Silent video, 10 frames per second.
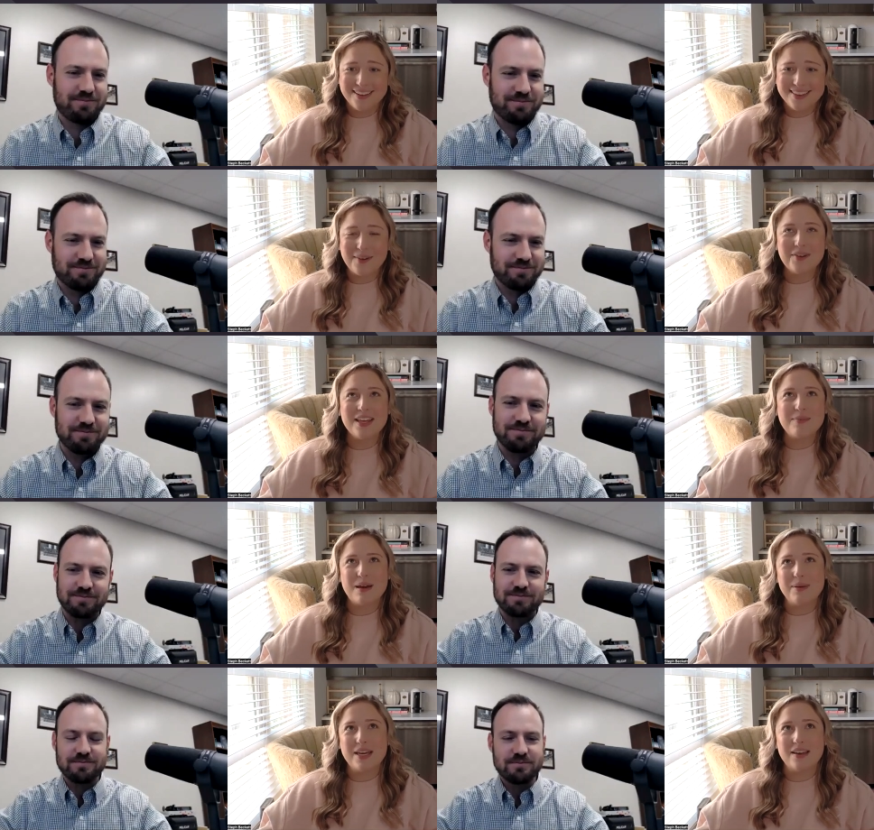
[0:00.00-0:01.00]
Speaker 1: there were like
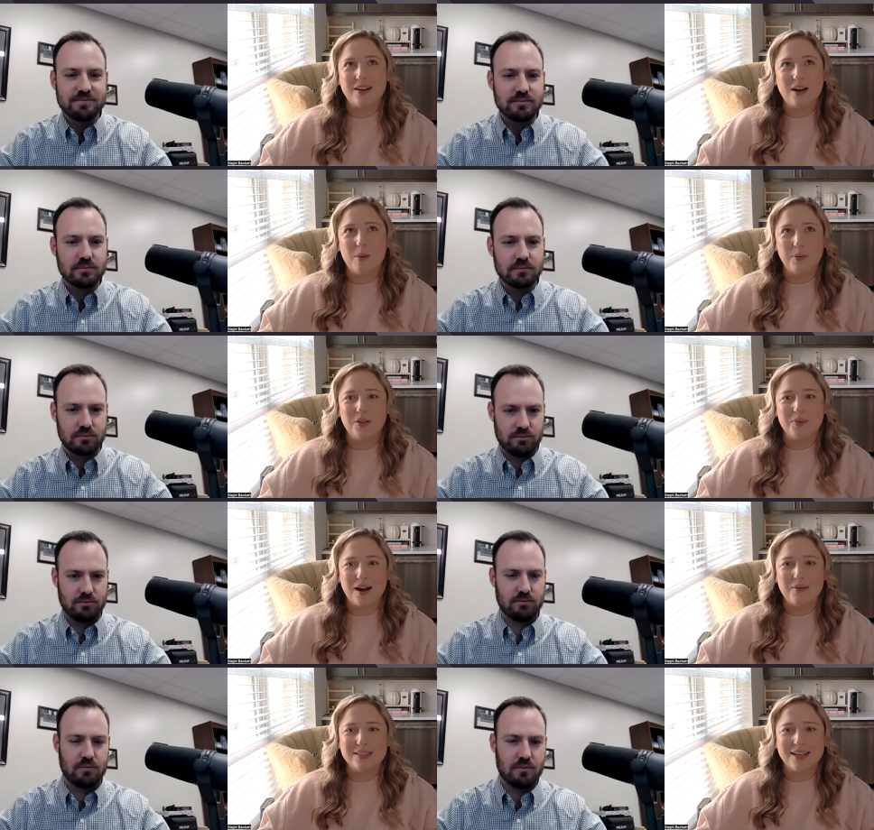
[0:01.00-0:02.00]
maybe a couple
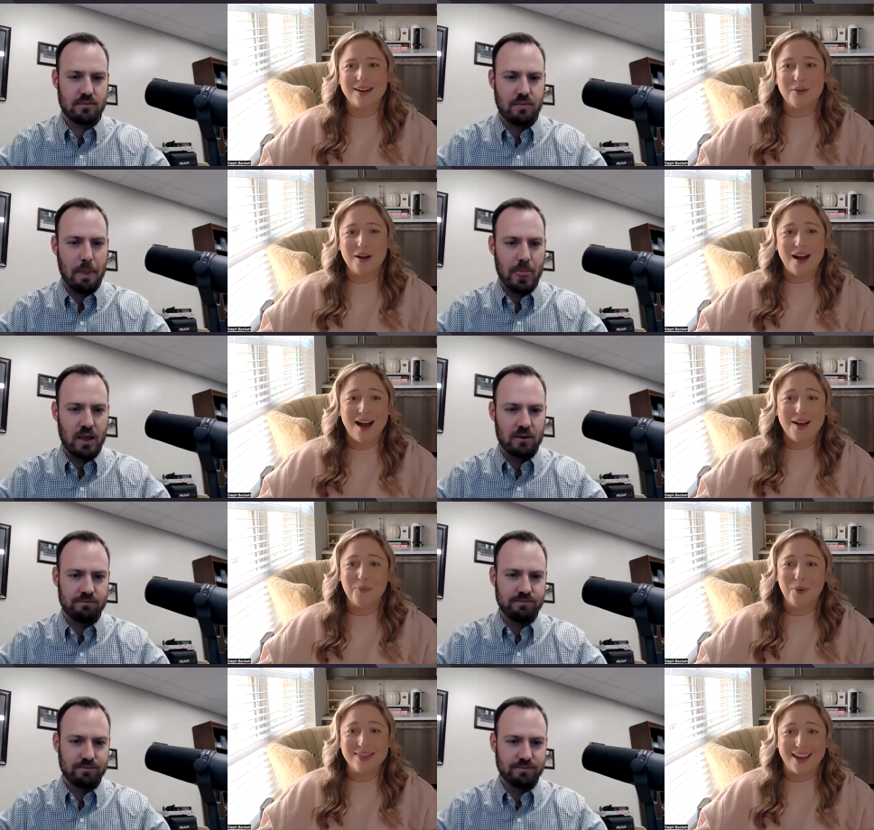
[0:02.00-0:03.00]
where I was like,
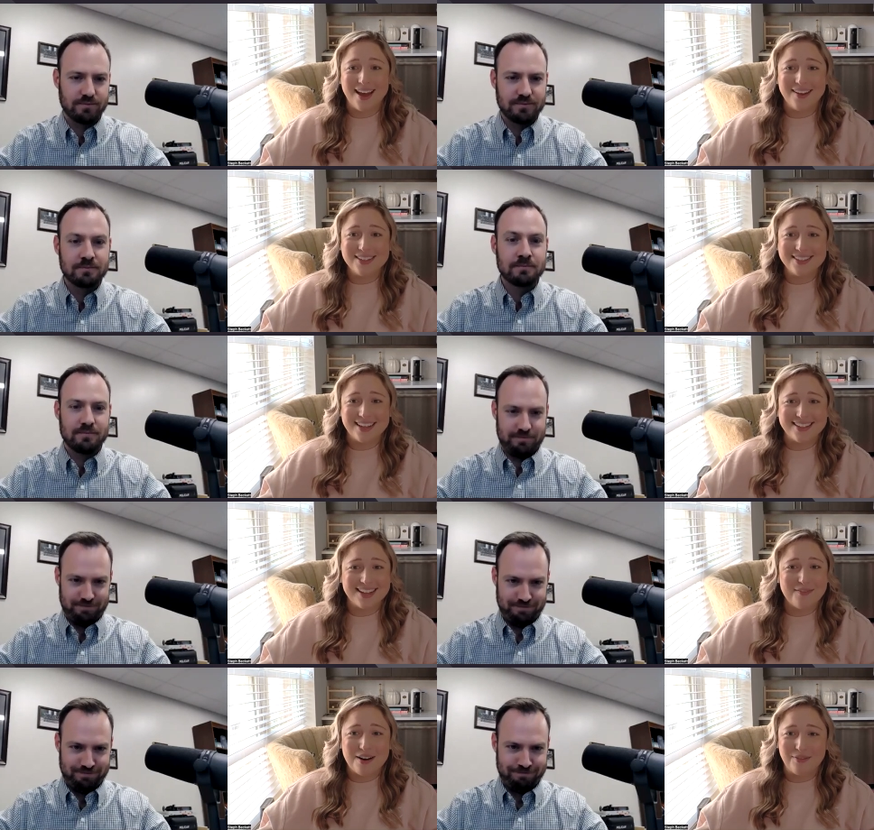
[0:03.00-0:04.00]
what the hell is this?
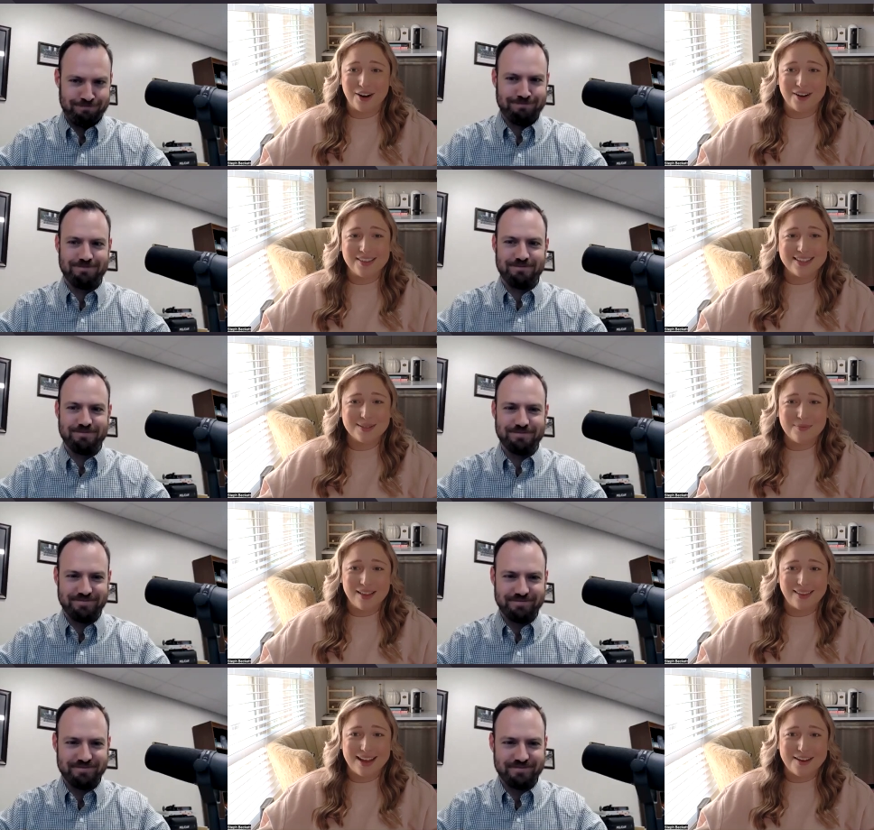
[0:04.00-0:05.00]
I've never heard of this in
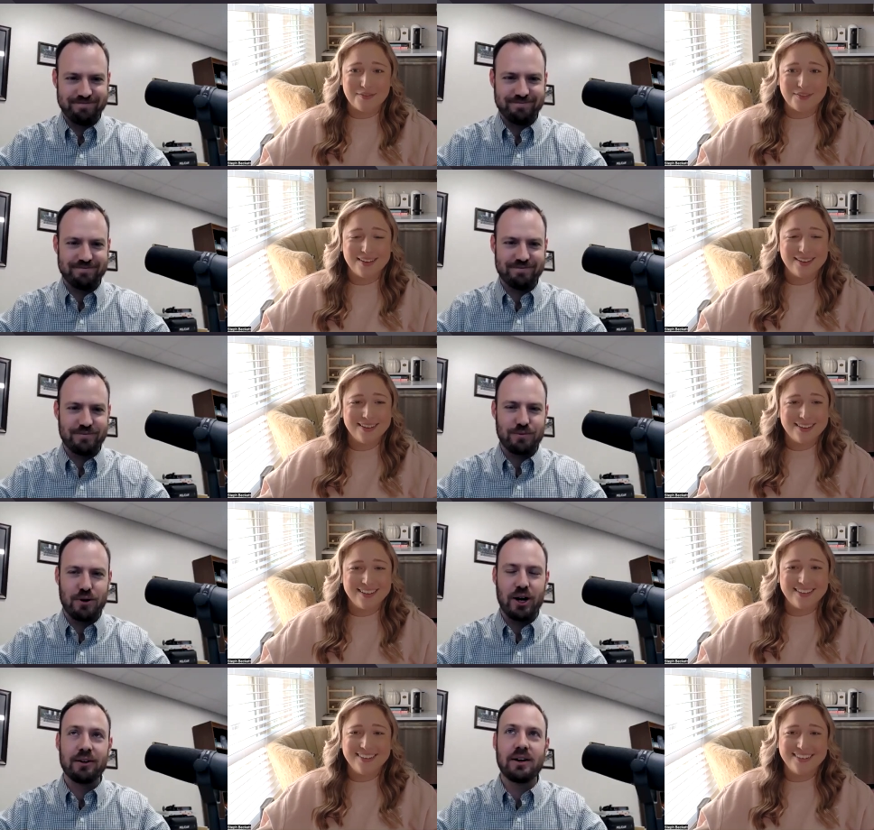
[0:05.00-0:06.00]
my life.
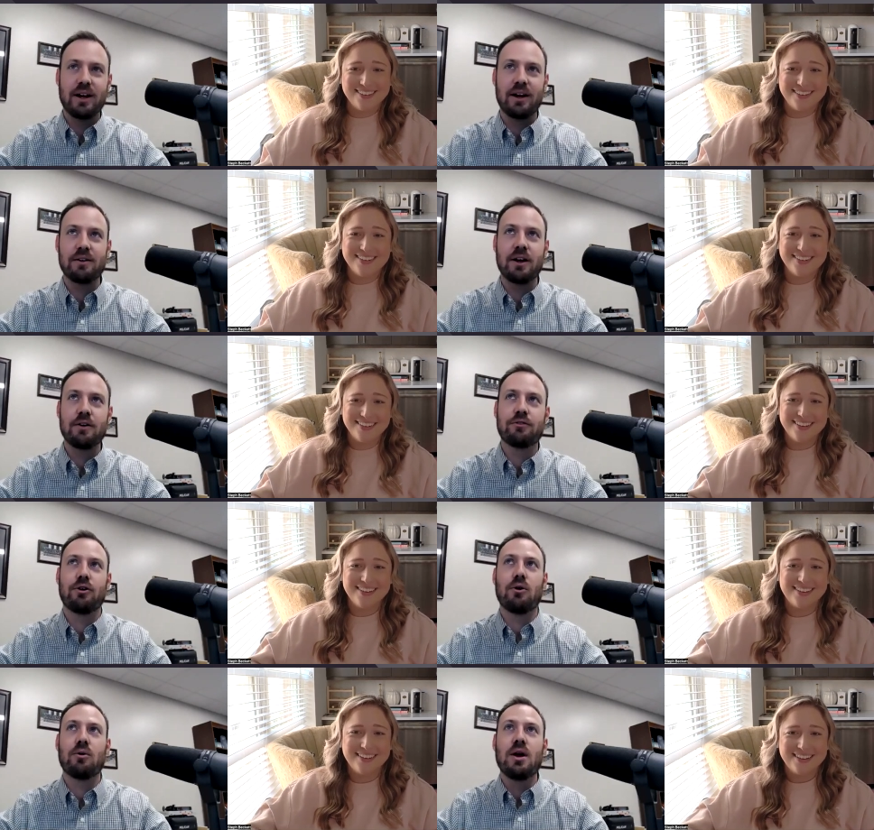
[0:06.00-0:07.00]
Speaker 2: Right. And
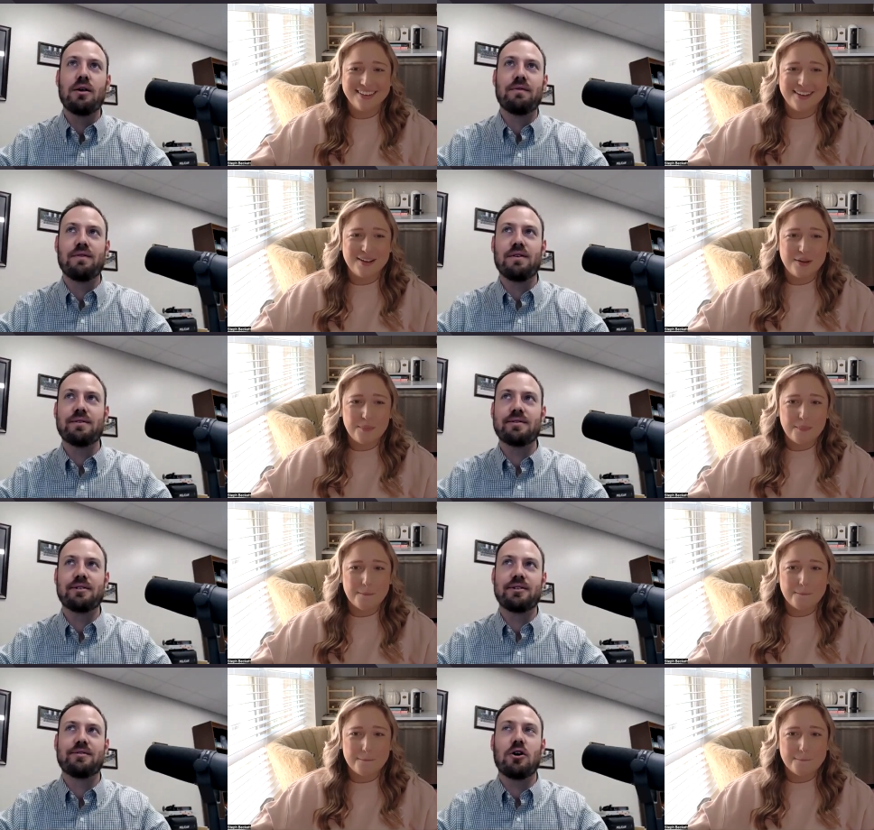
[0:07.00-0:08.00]
so
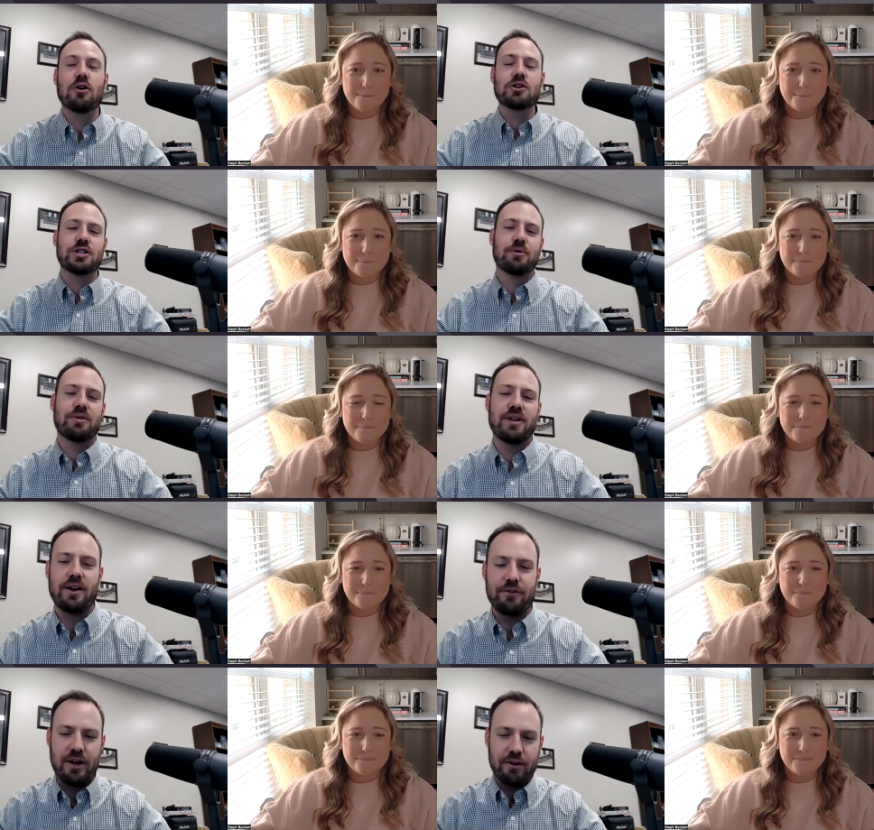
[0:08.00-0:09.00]
the harsh thing with
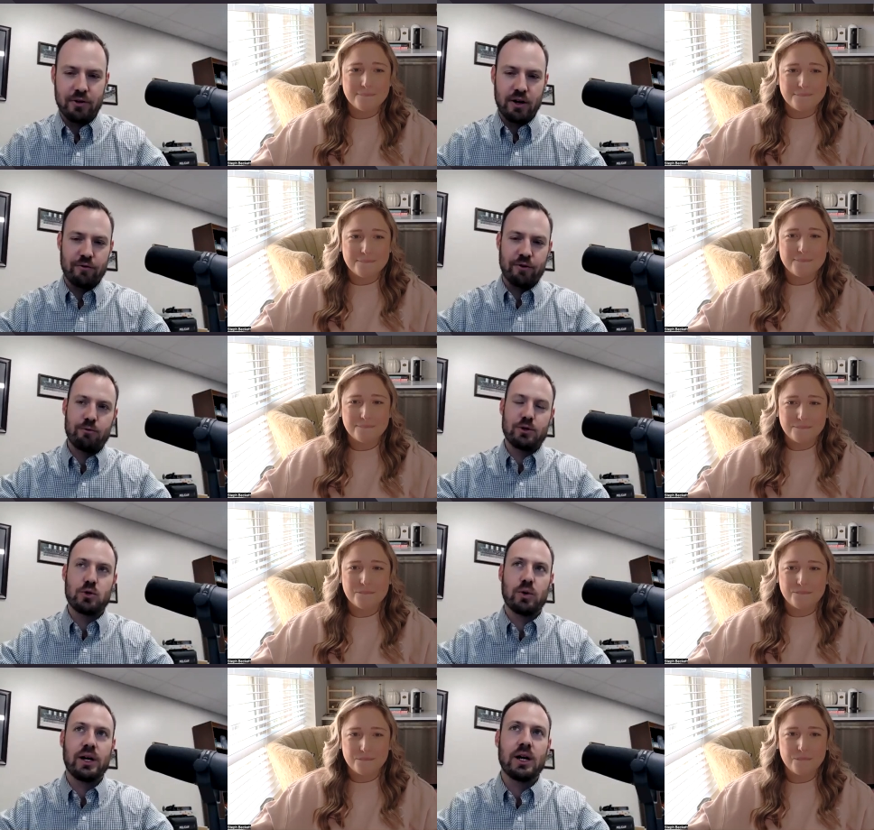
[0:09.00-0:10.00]
that is that's the difference
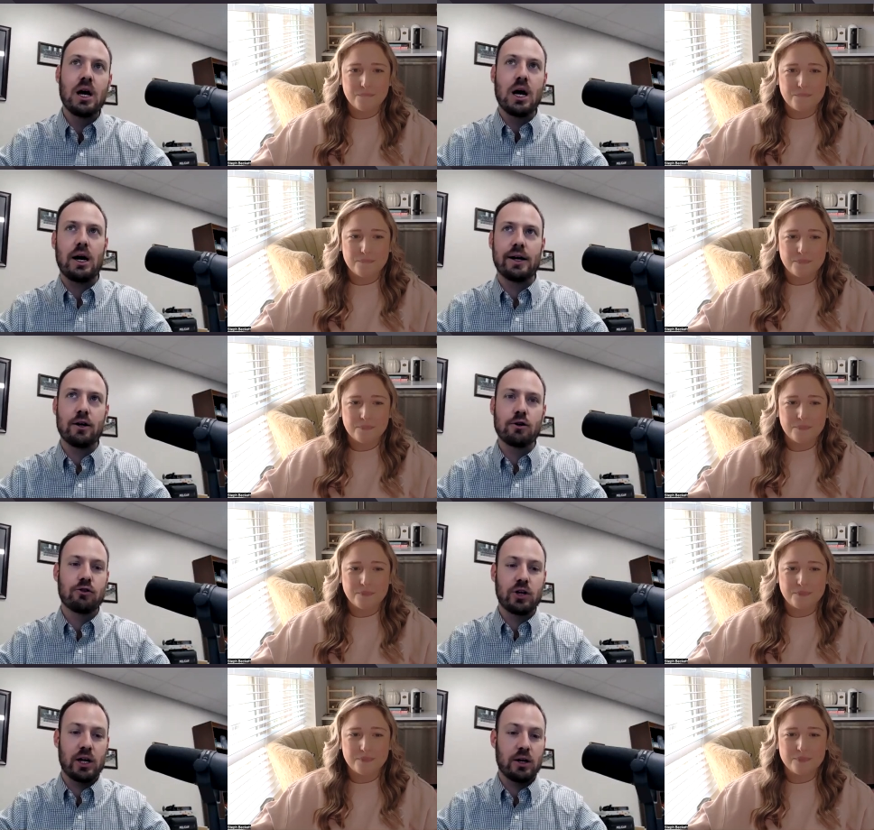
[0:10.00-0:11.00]
between I
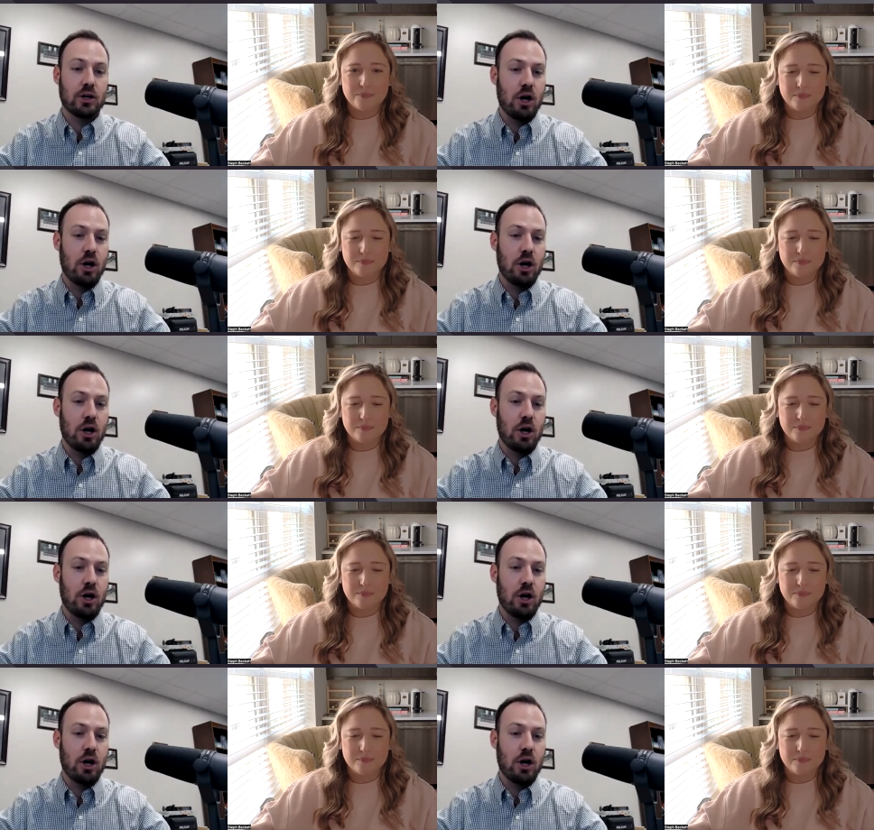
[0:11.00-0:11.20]
understand the